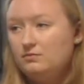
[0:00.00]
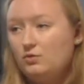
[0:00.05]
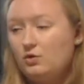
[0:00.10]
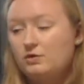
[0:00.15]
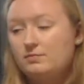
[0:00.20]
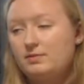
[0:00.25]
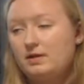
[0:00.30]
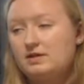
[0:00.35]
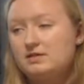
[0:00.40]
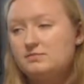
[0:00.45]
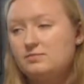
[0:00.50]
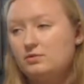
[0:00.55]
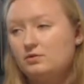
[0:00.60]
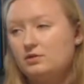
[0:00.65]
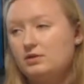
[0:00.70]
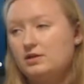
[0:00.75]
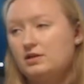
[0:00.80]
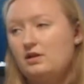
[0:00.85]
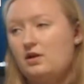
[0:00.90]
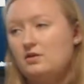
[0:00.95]
Workplace
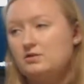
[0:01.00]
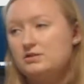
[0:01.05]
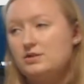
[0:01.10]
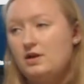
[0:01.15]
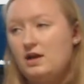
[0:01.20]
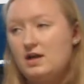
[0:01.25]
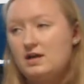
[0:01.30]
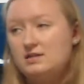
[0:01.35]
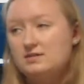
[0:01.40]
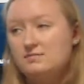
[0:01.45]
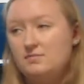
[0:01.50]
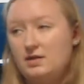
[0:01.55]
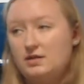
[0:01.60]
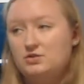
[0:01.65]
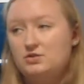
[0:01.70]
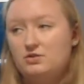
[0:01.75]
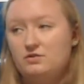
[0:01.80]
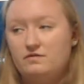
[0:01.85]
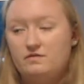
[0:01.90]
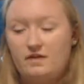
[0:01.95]
bullying also has
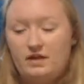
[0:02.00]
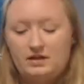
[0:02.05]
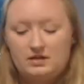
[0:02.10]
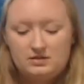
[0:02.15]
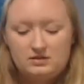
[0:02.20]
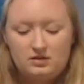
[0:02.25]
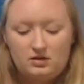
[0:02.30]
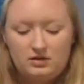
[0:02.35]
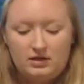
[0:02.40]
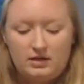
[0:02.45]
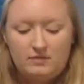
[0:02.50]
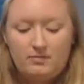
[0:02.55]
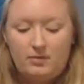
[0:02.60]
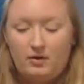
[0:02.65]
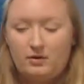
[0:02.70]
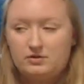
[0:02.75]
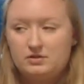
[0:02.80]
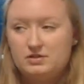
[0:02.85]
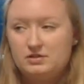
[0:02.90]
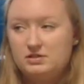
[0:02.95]
major effects on a
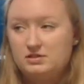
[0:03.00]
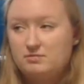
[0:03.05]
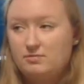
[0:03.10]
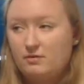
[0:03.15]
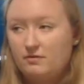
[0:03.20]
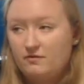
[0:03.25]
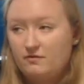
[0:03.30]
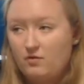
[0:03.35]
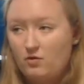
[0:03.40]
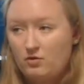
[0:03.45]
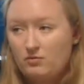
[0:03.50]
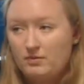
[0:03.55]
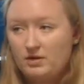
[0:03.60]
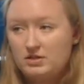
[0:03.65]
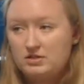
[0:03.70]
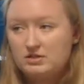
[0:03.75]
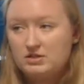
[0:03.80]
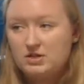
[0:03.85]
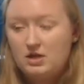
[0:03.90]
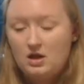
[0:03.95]
person's
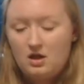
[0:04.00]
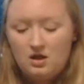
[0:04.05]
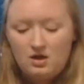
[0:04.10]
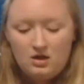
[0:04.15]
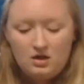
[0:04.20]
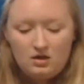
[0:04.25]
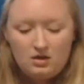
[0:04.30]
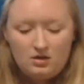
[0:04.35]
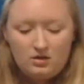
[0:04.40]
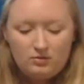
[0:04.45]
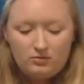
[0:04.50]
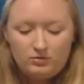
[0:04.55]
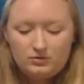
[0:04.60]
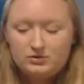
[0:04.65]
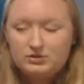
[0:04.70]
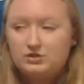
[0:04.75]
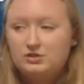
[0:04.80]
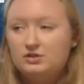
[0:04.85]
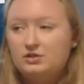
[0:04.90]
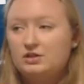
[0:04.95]
performance,
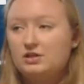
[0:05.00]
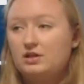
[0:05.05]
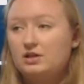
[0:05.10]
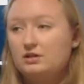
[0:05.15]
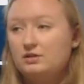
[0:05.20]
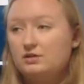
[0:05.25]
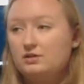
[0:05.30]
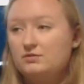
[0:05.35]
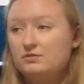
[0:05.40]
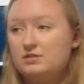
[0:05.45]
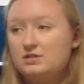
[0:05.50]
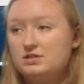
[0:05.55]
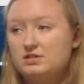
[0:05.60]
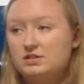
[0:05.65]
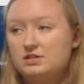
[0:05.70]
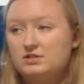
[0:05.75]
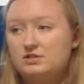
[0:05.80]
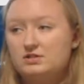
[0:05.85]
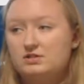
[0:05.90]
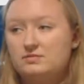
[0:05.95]
which could include
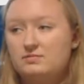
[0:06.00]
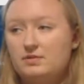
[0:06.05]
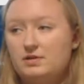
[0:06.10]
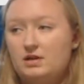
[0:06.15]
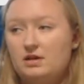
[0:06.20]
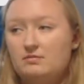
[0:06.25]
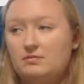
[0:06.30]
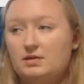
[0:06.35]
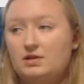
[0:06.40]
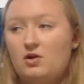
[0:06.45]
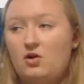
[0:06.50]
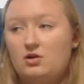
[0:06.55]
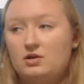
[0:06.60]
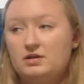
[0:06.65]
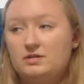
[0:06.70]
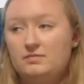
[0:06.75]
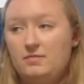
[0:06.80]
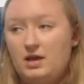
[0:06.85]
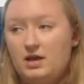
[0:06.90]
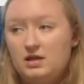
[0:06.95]
decisions becoming hard
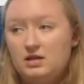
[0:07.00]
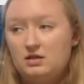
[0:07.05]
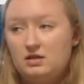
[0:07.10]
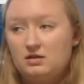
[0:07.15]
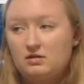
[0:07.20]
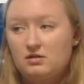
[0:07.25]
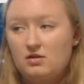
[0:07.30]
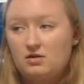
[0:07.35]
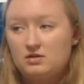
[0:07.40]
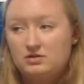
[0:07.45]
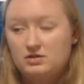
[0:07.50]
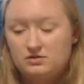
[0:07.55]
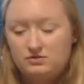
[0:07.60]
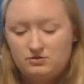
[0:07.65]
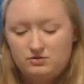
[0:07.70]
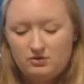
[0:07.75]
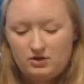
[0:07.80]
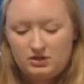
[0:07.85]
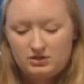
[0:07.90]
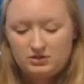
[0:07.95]
to make,
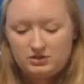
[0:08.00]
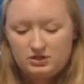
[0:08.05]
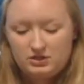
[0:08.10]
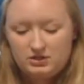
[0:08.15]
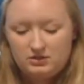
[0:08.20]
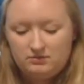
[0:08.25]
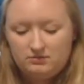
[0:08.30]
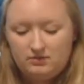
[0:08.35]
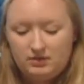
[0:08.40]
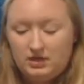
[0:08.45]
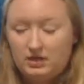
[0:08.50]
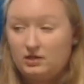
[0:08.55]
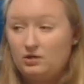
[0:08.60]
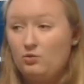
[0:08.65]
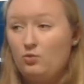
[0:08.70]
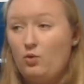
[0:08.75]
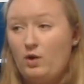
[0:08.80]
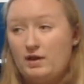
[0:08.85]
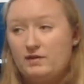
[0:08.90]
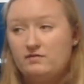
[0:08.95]
concentration being
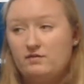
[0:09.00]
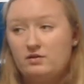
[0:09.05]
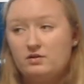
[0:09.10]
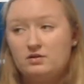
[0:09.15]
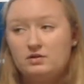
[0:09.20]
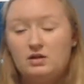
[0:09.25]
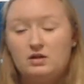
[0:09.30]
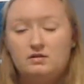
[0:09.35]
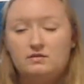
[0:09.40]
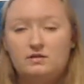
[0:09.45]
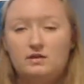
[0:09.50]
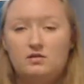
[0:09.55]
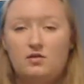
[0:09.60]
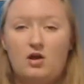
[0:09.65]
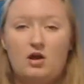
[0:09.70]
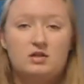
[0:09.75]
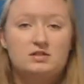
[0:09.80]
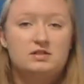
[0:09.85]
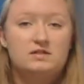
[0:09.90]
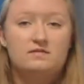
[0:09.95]
wavered, the
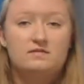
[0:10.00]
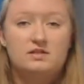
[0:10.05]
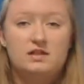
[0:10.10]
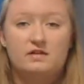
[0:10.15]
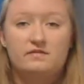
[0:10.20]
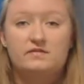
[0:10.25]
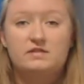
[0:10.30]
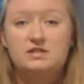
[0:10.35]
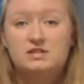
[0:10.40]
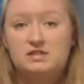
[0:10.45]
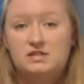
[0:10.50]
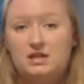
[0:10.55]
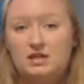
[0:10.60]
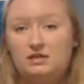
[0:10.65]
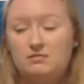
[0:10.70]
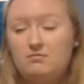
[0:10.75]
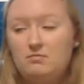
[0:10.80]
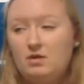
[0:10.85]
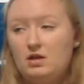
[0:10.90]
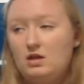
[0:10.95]
loss of
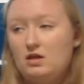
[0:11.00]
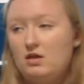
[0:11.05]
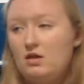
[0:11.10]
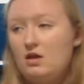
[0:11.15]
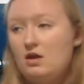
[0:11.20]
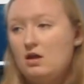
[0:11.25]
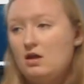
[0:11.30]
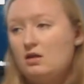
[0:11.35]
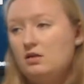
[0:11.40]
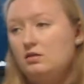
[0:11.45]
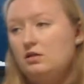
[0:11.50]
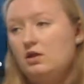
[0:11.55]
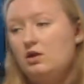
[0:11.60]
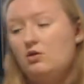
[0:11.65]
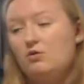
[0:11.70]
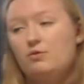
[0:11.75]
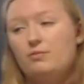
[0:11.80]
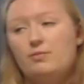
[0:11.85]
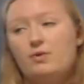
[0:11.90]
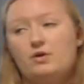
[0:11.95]
self-esteem,
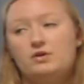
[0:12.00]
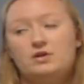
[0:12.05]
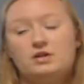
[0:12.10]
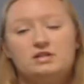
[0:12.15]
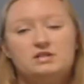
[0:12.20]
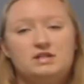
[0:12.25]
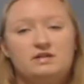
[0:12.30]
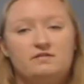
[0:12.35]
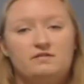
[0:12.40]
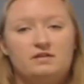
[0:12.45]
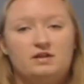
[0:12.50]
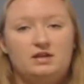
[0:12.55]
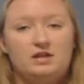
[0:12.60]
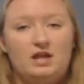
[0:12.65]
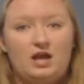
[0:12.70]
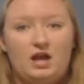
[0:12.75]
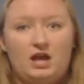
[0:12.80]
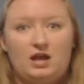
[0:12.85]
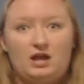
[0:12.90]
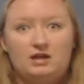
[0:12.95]
lower productivity,
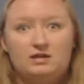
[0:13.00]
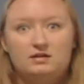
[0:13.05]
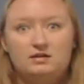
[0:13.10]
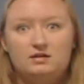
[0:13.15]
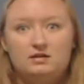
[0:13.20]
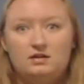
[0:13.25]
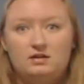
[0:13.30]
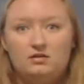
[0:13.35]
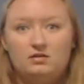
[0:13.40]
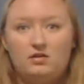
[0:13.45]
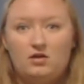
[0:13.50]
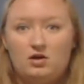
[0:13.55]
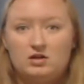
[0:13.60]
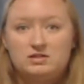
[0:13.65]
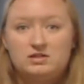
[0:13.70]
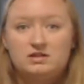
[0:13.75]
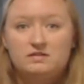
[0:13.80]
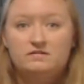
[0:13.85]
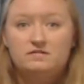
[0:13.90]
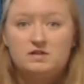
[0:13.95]
and loss
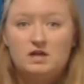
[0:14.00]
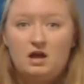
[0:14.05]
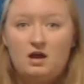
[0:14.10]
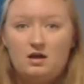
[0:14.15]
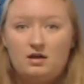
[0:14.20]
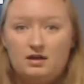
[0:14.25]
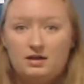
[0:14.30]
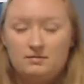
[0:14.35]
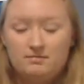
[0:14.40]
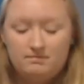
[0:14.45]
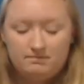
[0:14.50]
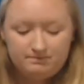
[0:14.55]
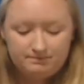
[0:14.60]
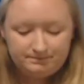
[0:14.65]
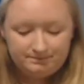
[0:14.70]
of time.